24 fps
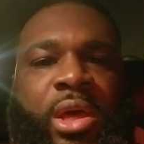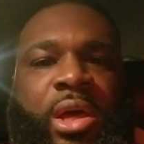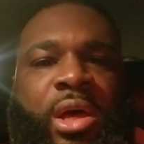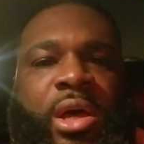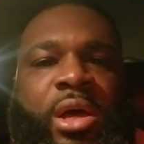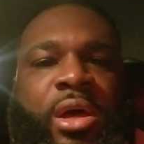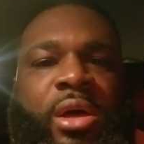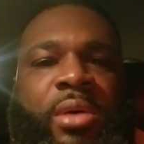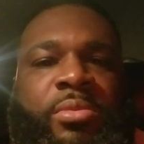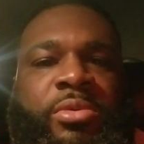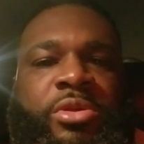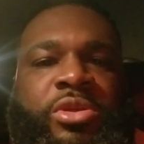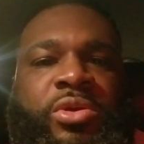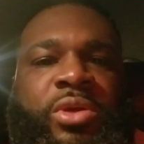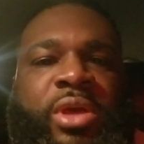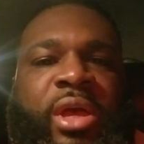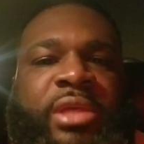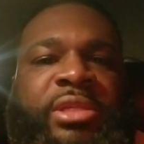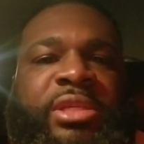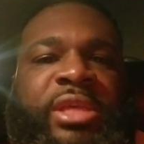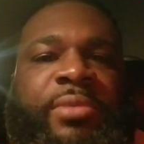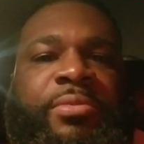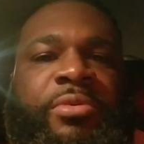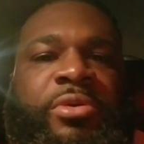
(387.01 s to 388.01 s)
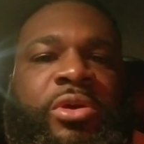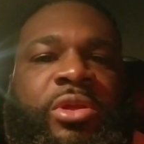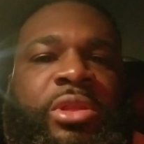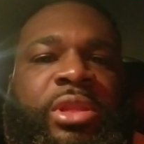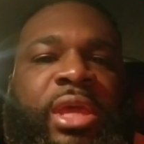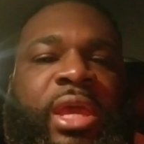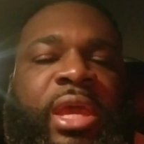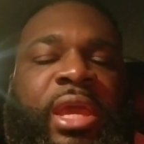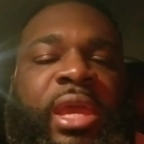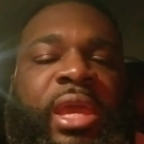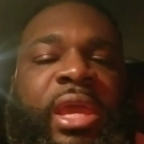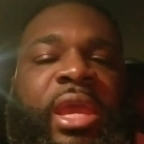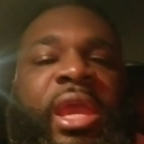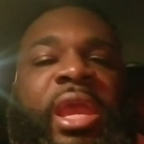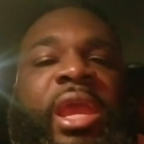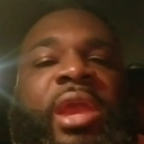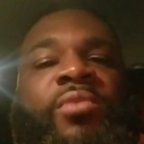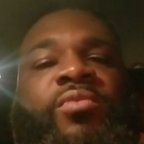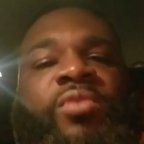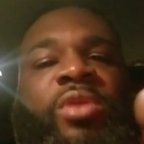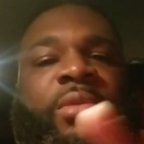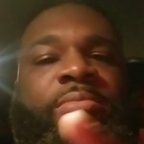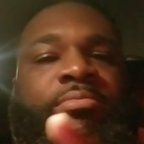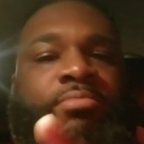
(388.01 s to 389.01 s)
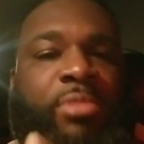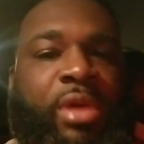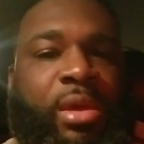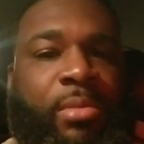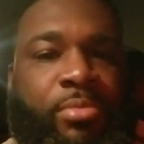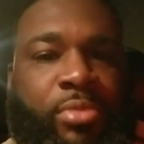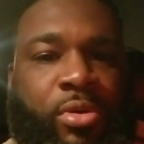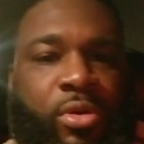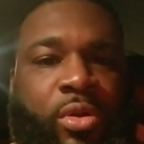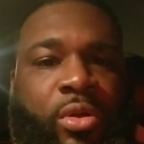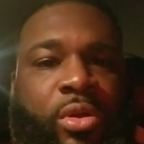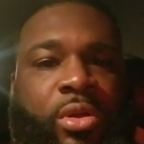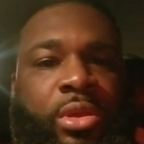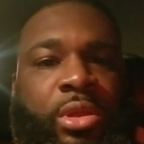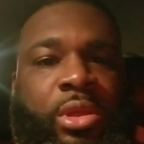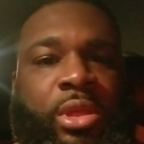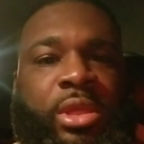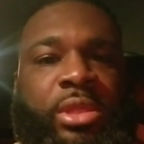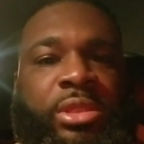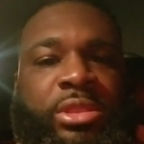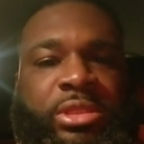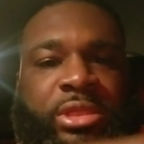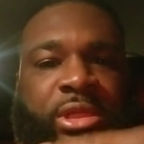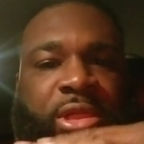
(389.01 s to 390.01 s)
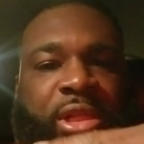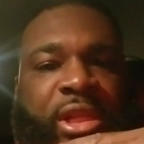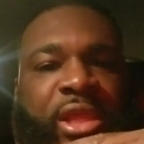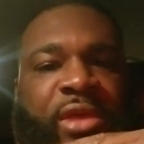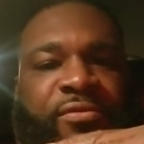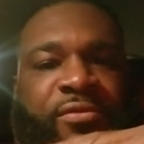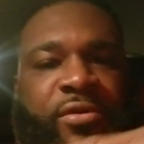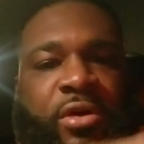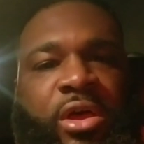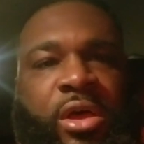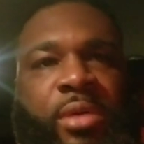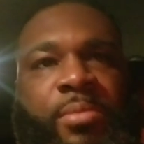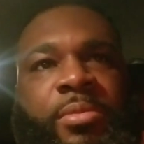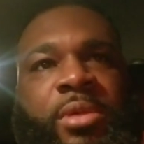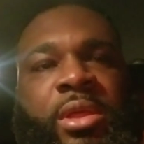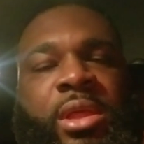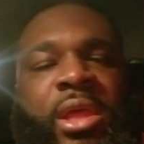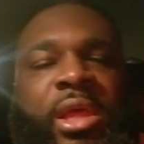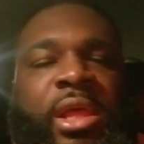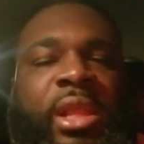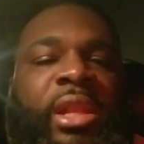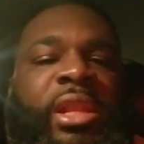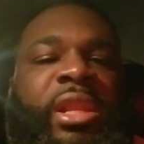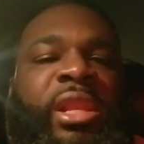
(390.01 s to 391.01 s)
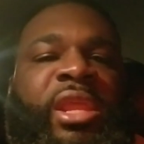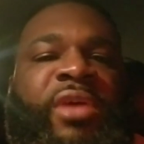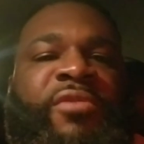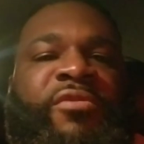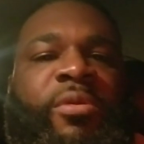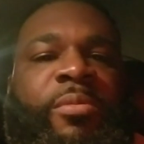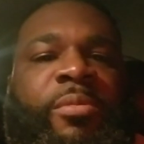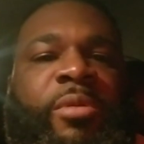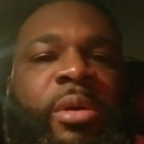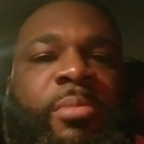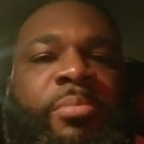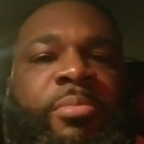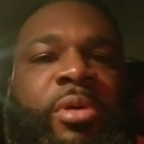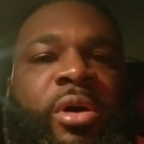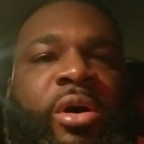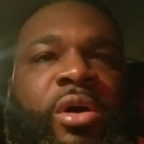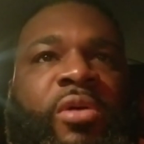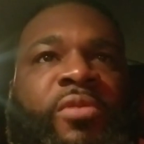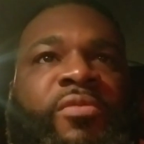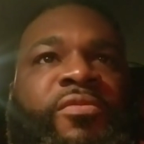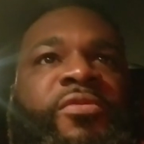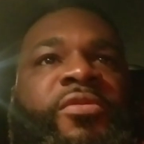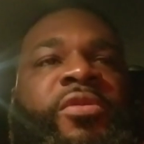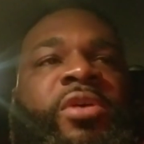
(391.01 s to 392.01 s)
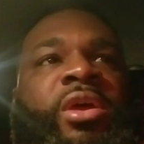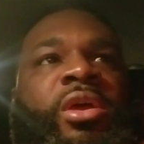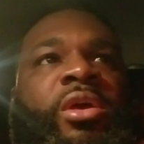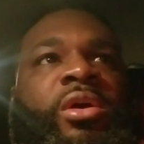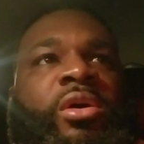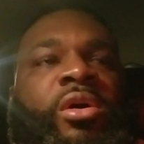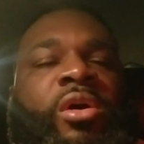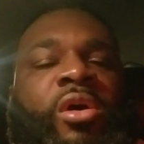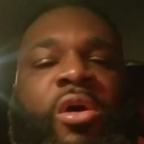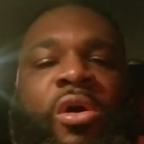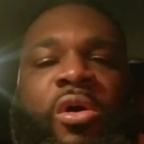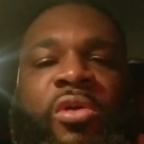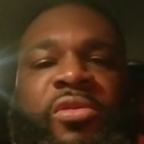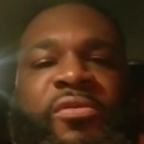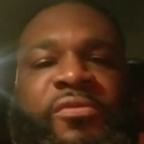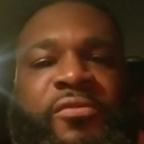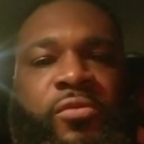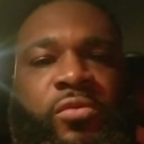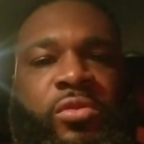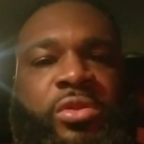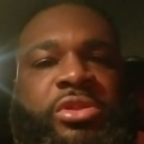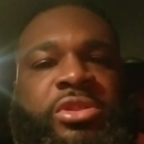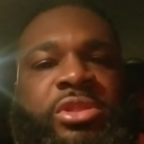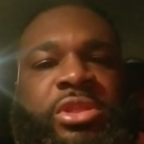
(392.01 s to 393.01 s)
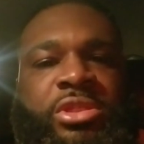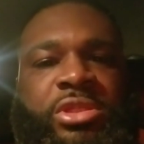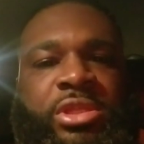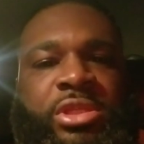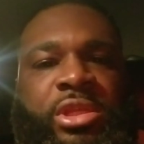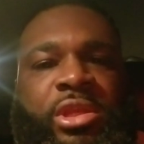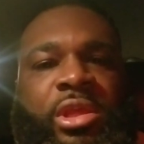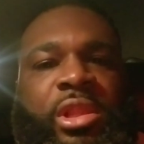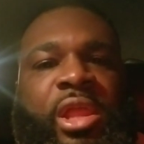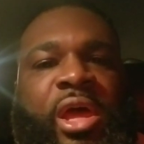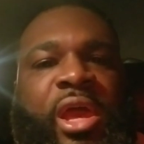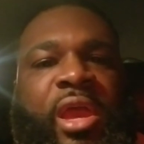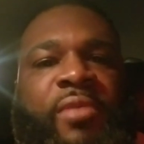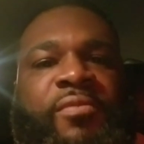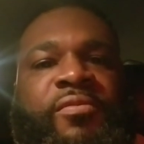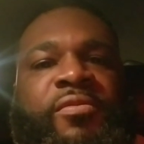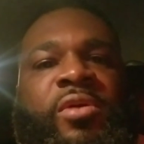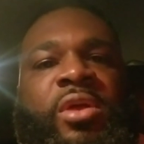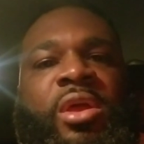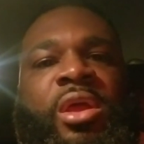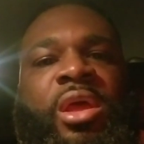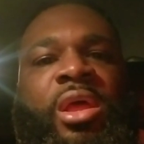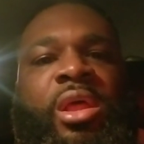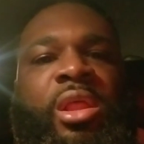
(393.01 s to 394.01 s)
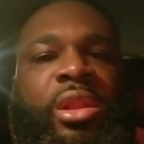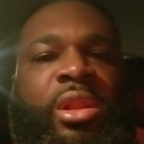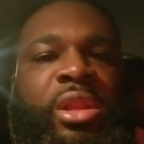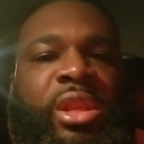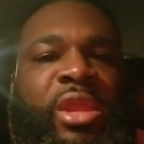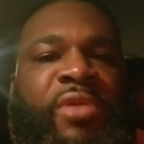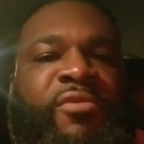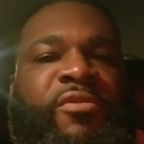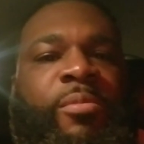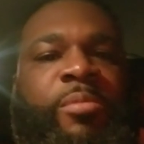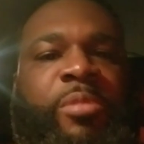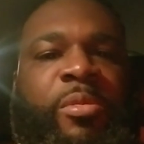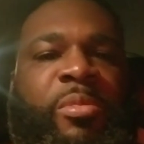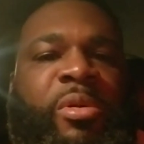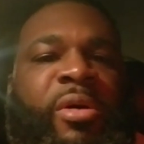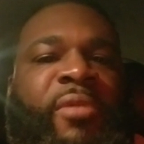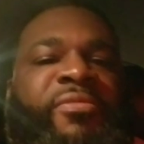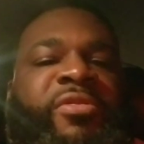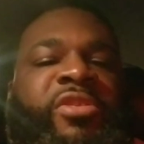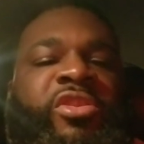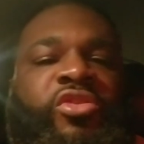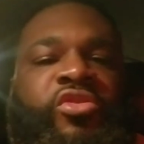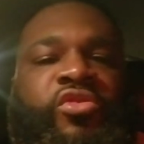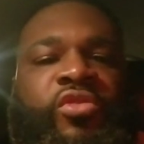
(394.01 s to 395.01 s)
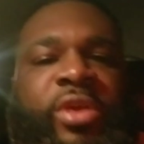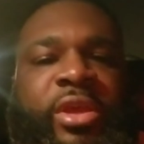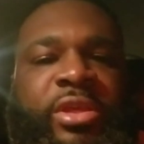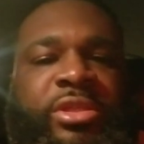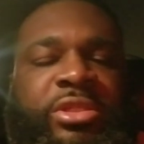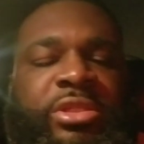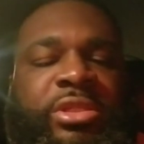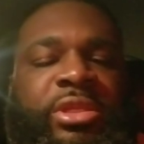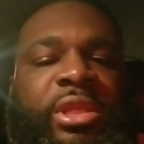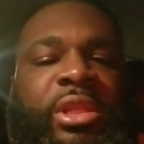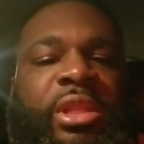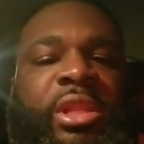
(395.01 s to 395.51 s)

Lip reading: But you guys have a good day. And remember to live up. Live up above all the foolishness in your life. Live up above the stress.